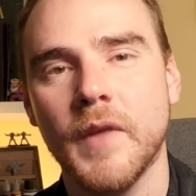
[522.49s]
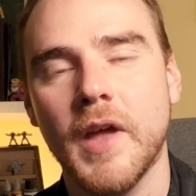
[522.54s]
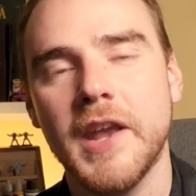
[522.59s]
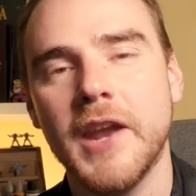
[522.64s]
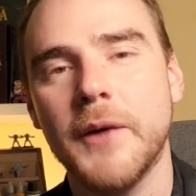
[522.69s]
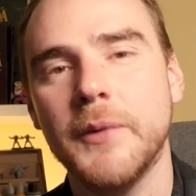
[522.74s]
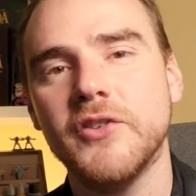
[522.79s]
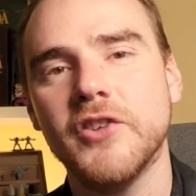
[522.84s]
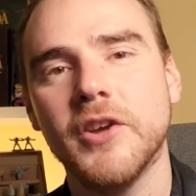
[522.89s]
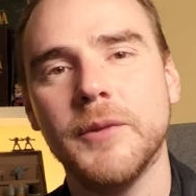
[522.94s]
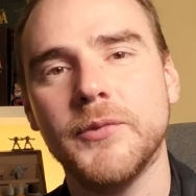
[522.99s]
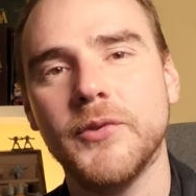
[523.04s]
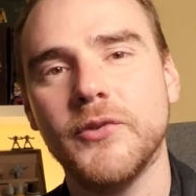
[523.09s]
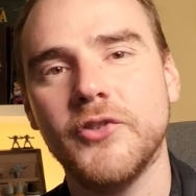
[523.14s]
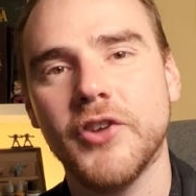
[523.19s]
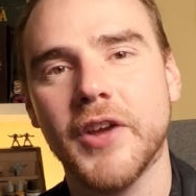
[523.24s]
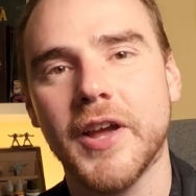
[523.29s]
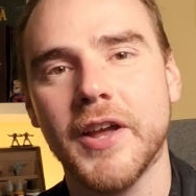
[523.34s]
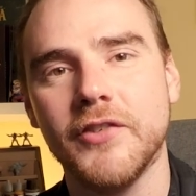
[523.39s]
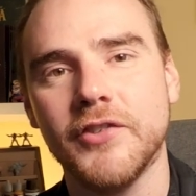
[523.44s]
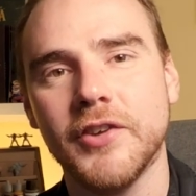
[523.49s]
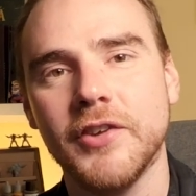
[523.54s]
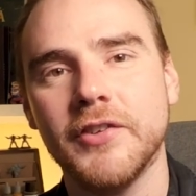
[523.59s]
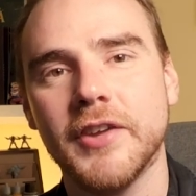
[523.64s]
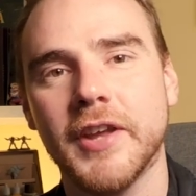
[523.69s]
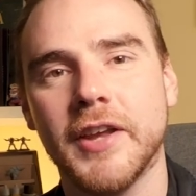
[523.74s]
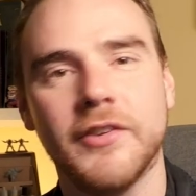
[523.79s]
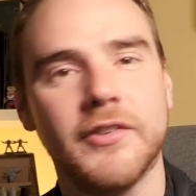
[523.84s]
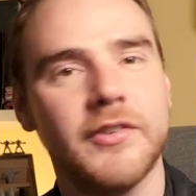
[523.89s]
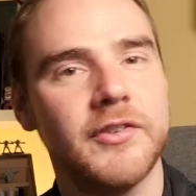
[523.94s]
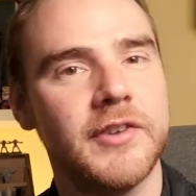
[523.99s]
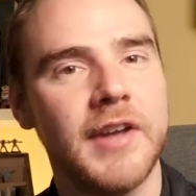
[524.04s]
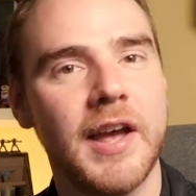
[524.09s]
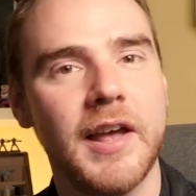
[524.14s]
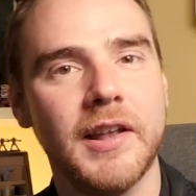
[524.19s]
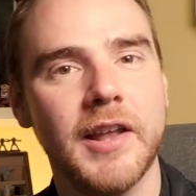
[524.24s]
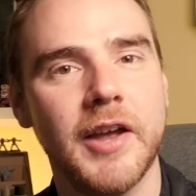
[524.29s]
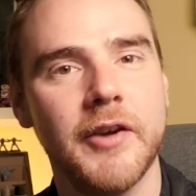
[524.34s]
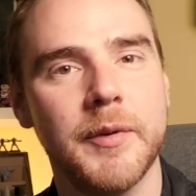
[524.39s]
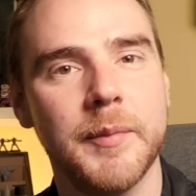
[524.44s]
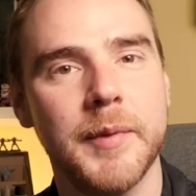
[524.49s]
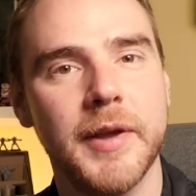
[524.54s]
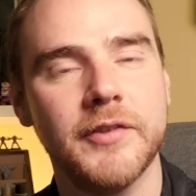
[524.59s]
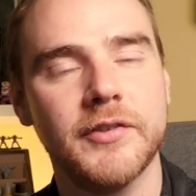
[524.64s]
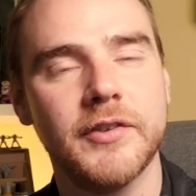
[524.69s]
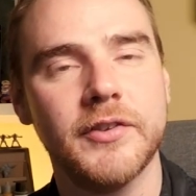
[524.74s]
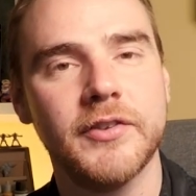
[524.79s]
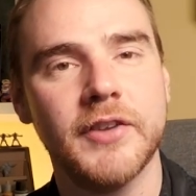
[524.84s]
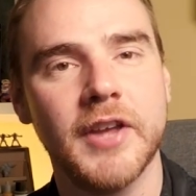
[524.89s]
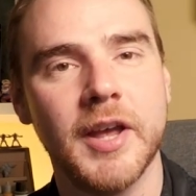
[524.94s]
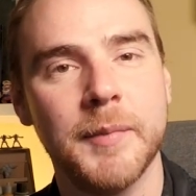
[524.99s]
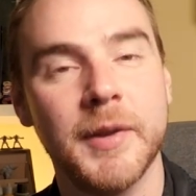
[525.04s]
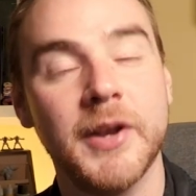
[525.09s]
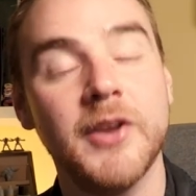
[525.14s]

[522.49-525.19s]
Now, in terms of changes, his stat line remains the same,